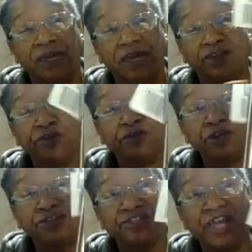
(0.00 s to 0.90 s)
And you
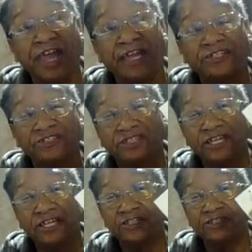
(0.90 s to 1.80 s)
can change
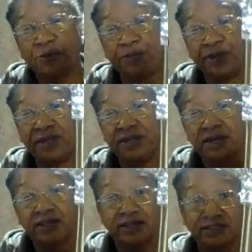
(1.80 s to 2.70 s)
these to be
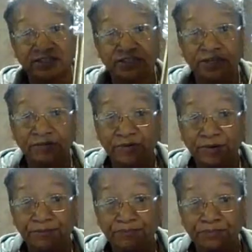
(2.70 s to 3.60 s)
the
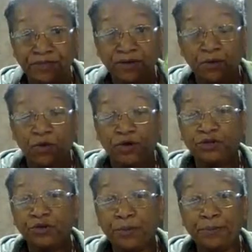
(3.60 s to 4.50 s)
silver, or
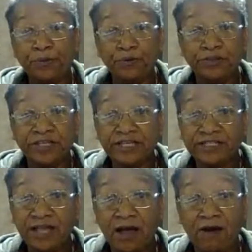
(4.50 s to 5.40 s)
you can pull
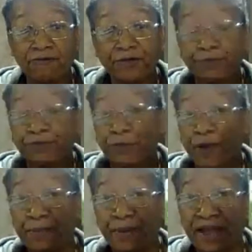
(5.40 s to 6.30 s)
these off and
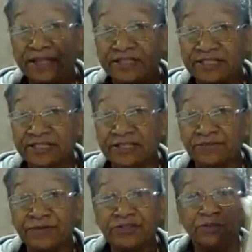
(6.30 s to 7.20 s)
spray paint the
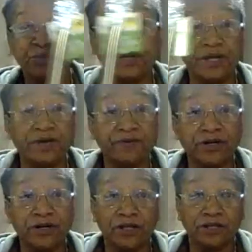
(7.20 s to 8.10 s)
silver to whatever
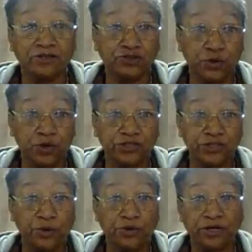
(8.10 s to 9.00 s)
color choice
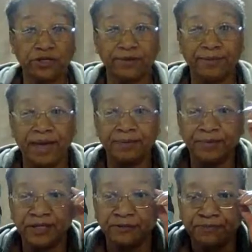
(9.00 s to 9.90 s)
your color might
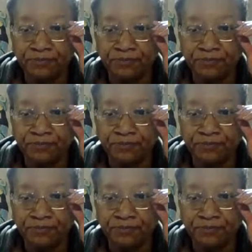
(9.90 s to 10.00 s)
be.